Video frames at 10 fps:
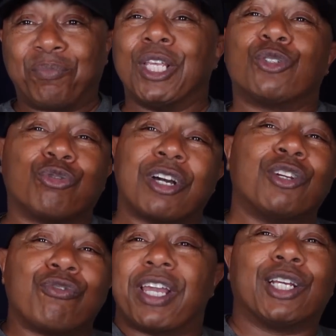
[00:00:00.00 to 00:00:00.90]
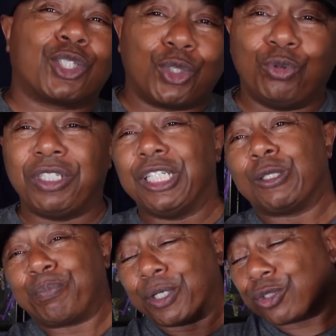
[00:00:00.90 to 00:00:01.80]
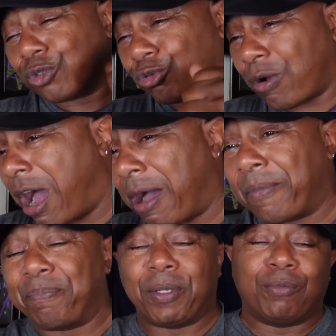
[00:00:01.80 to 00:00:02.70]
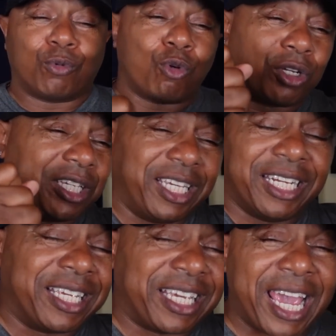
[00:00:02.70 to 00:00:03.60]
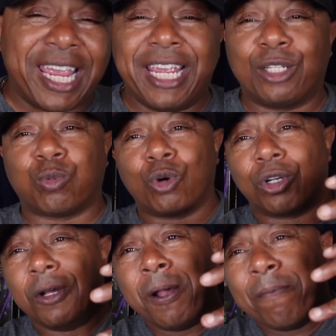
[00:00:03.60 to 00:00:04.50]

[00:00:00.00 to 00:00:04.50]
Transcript: Just running around shooting these pistols, robbing people, want to get in gangs, want to,